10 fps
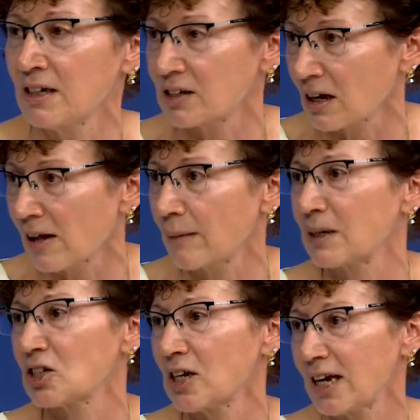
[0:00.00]
to
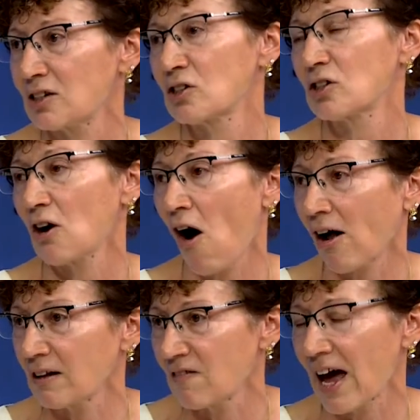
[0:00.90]
climate change, to
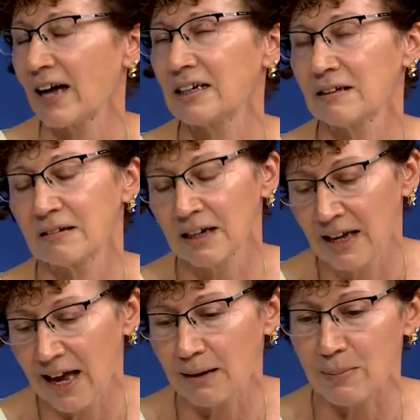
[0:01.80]
all of that and,
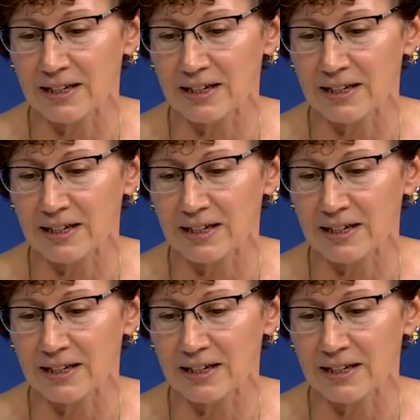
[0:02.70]
and